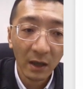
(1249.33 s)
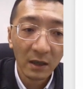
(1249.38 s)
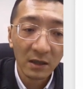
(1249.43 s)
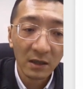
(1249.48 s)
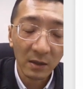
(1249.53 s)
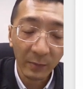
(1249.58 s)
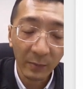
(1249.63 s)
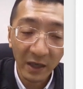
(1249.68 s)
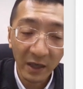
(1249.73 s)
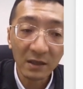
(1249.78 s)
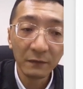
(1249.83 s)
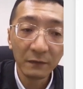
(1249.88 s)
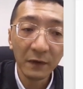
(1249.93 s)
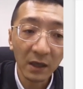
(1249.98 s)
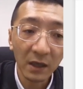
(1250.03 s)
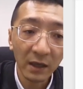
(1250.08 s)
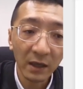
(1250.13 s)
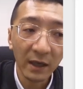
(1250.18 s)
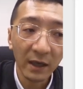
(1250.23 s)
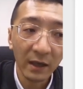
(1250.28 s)

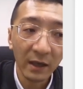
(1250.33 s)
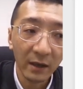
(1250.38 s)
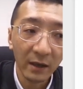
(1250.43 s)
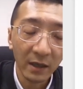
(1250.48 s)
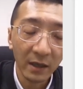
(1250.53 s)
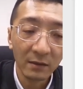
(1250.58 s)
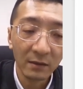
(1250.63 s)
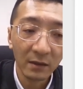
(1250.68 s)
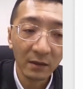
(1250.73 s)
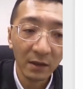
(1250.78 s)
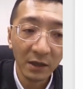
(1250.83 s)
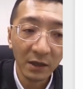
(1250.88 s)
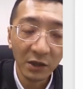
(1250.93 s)
Specifically, the